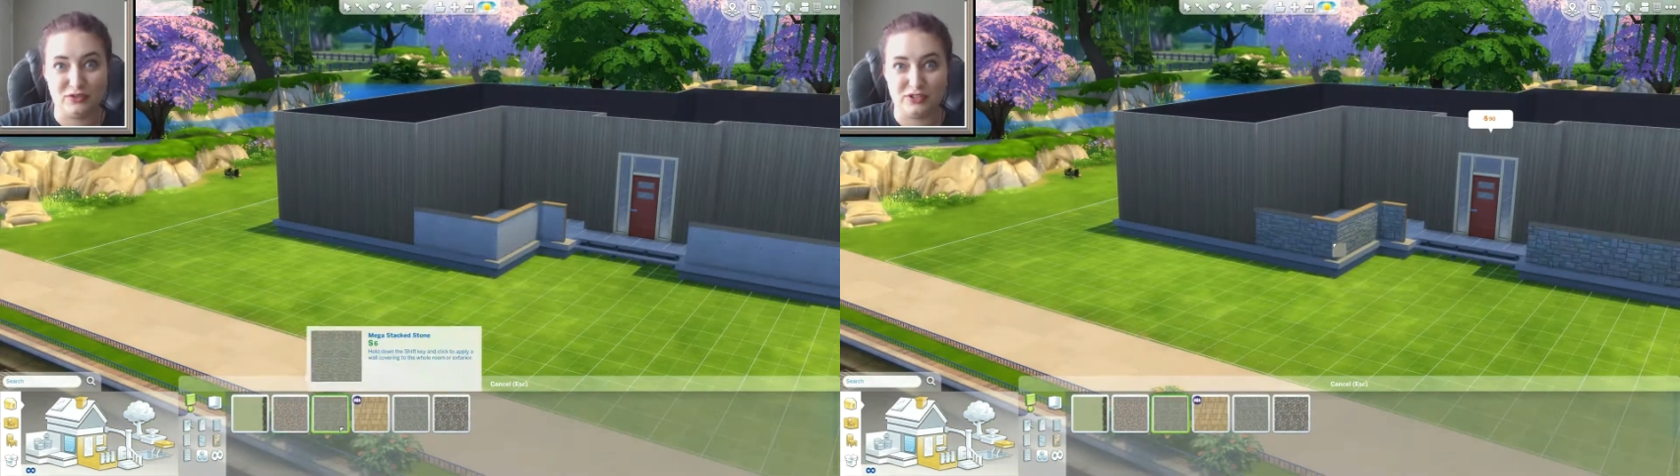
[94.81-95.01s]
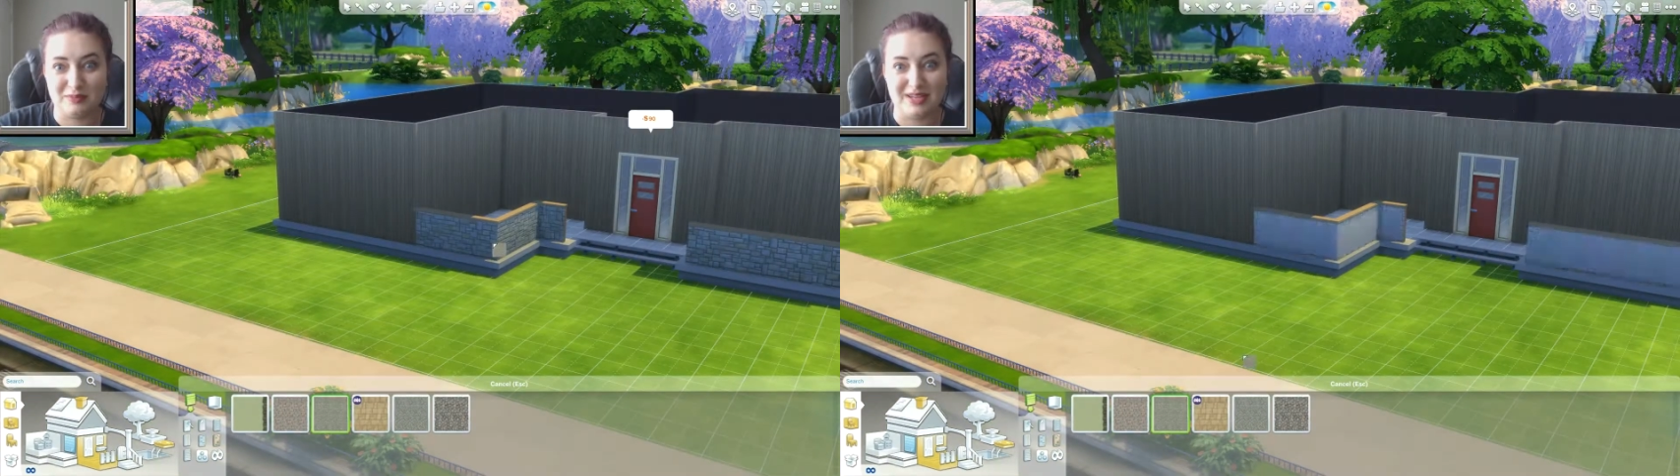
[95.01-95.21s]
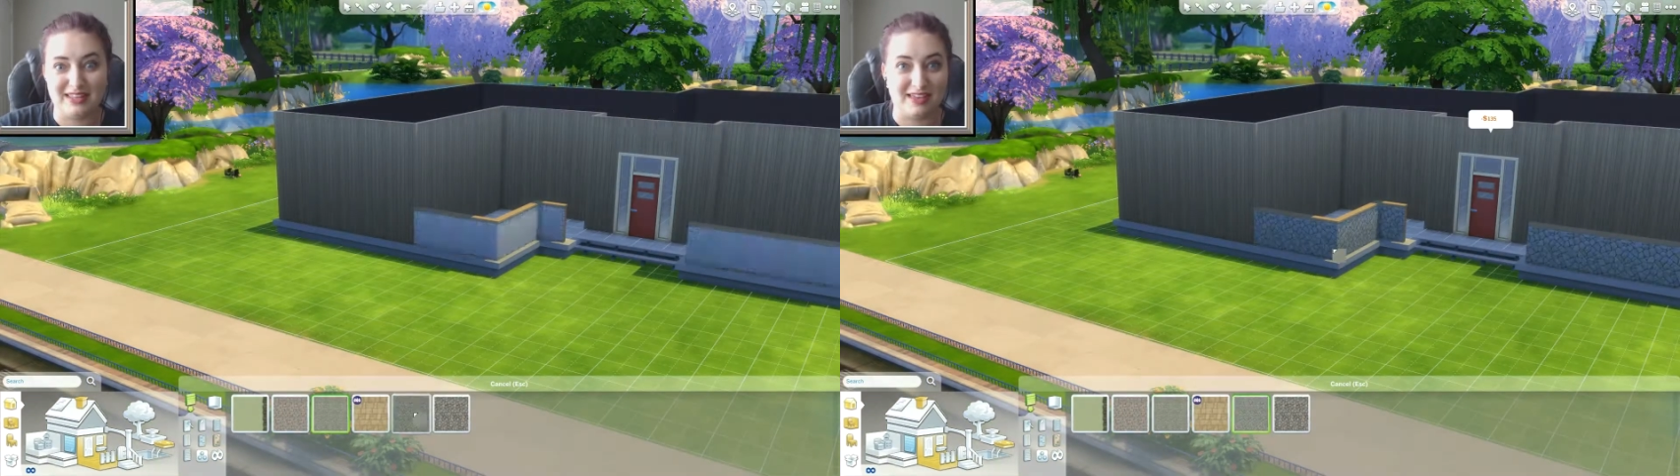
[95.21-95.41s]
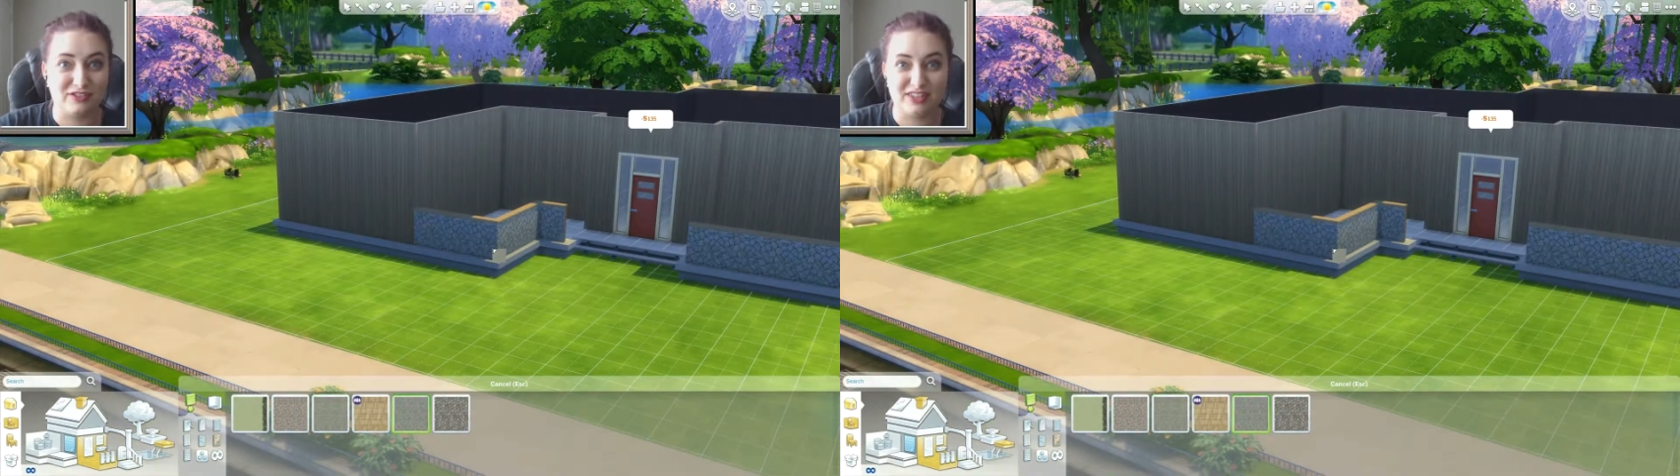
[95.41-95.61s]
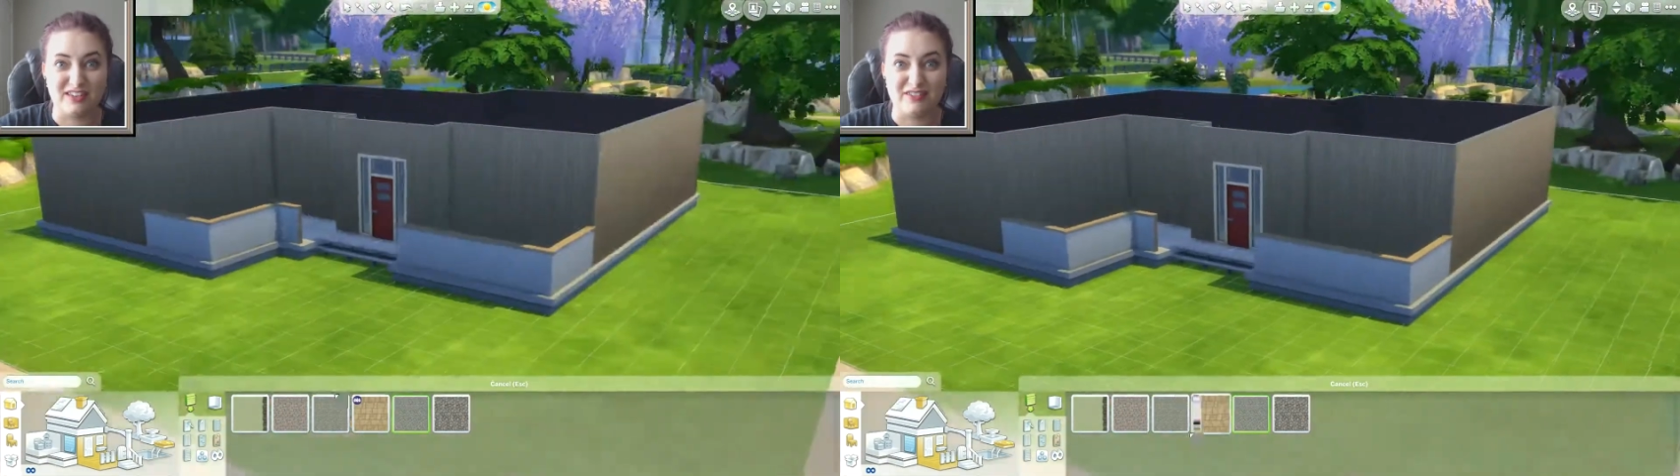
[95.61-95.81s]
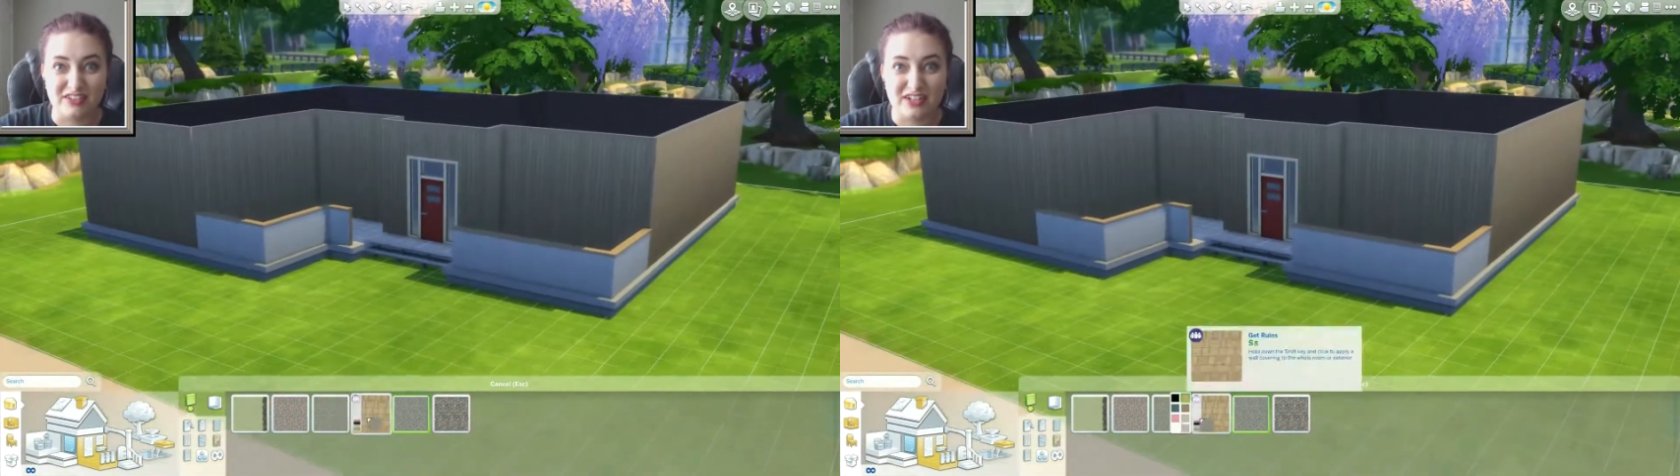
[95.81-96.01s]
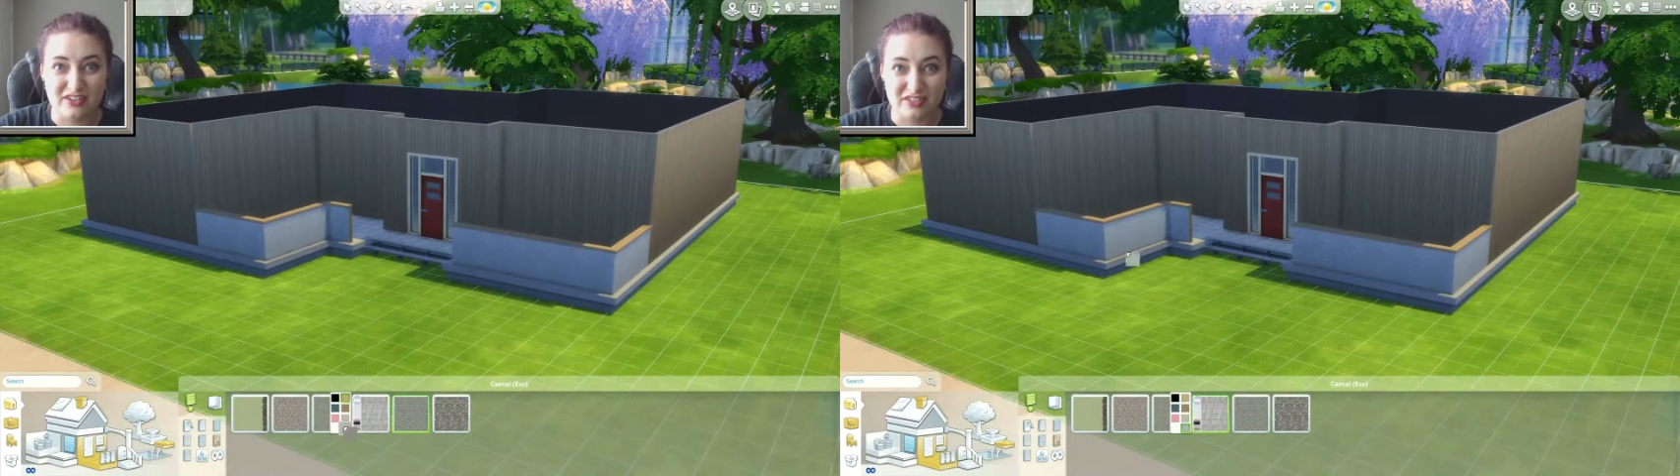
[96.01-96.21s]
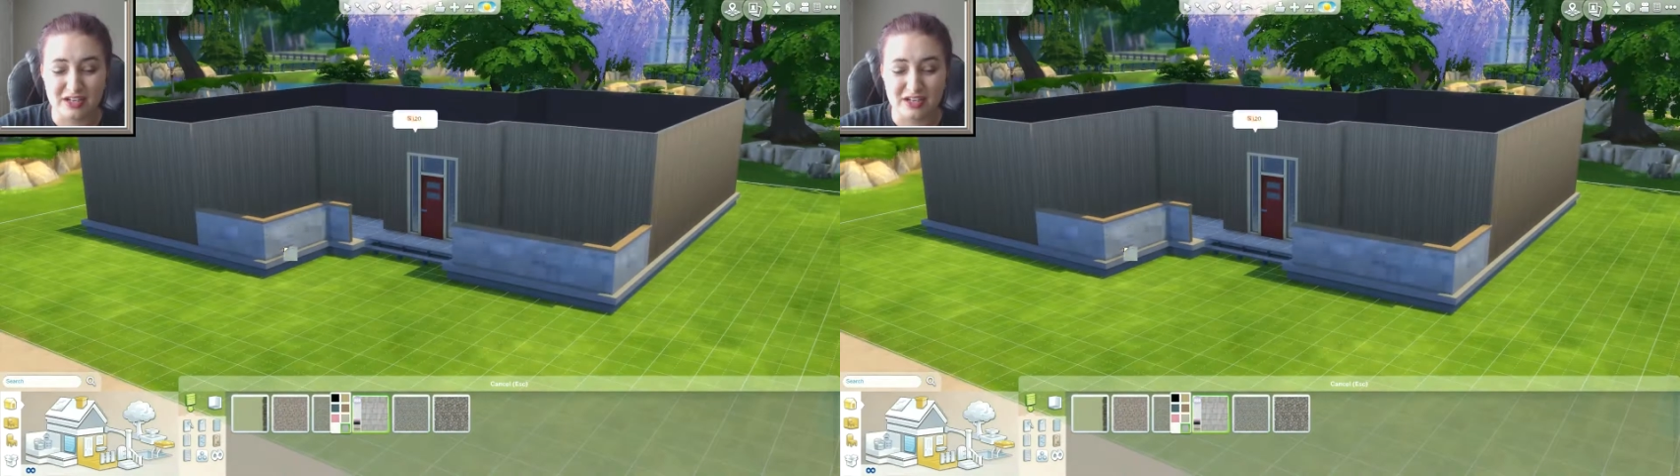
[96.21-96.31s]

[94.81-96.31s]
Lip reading: to make everything fit on there,